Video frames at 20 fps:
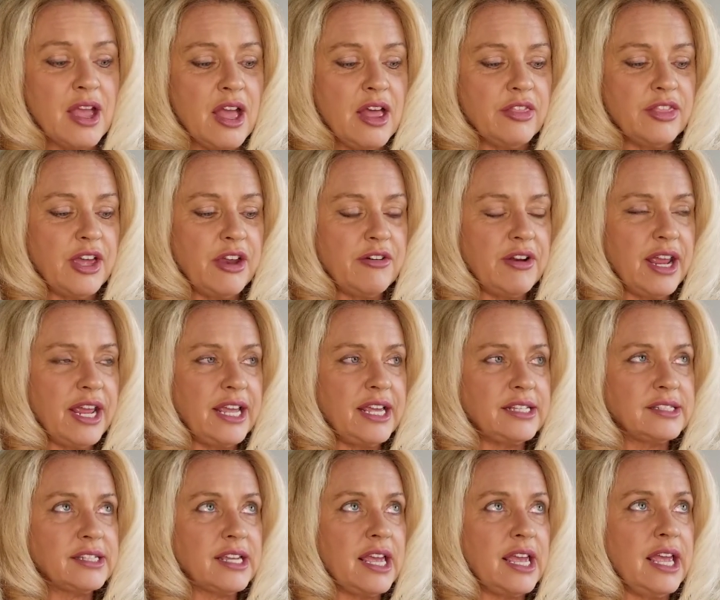There
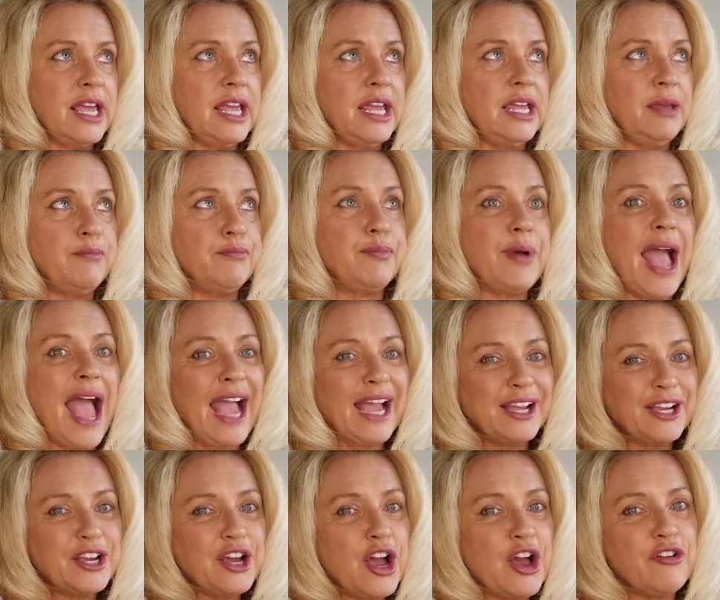is a bank
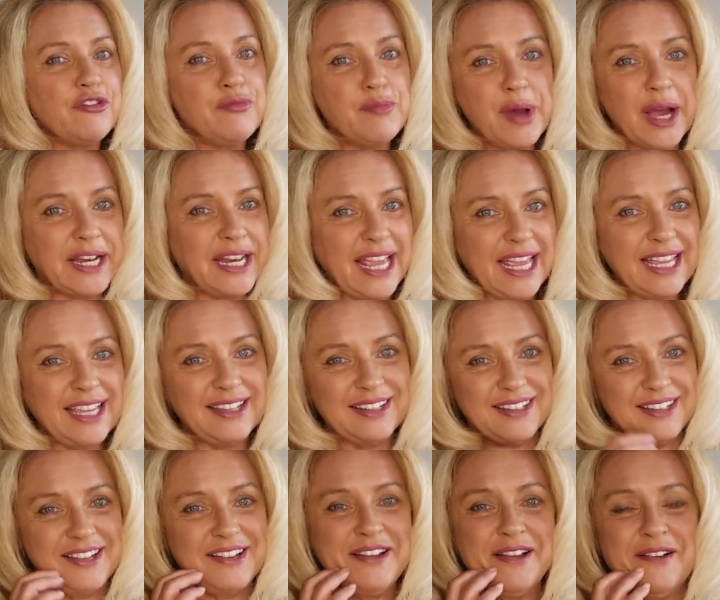of money
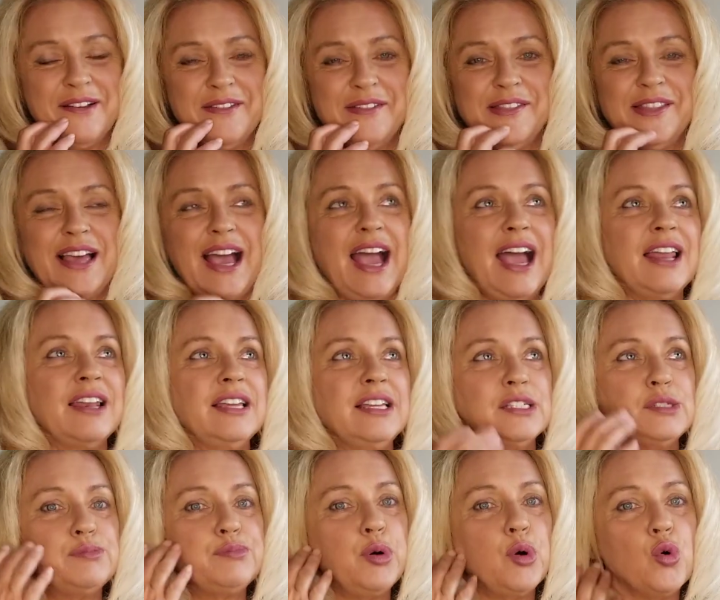that is
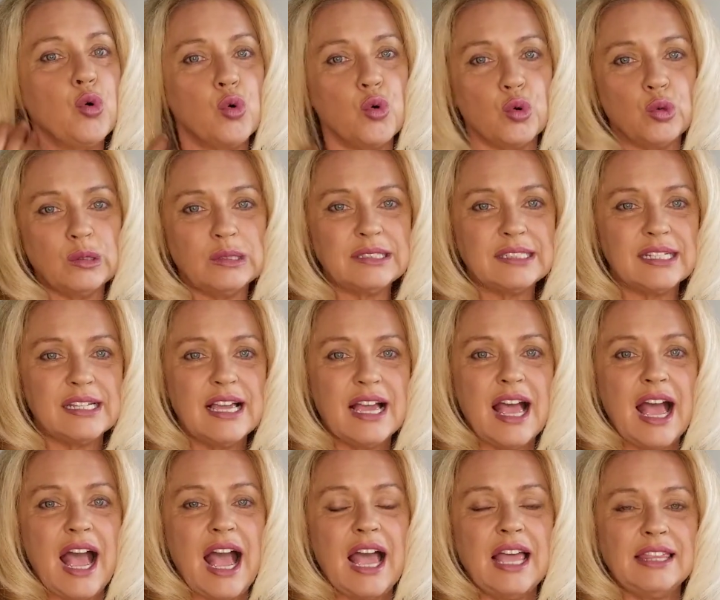pooled,
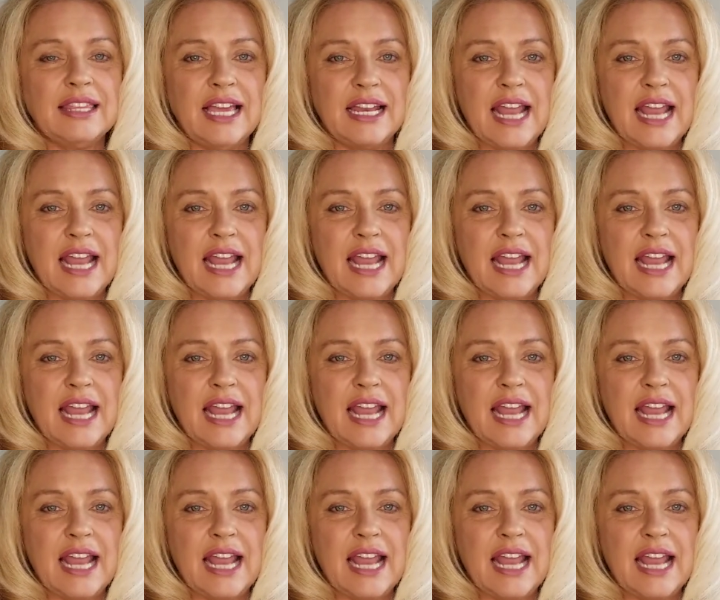and then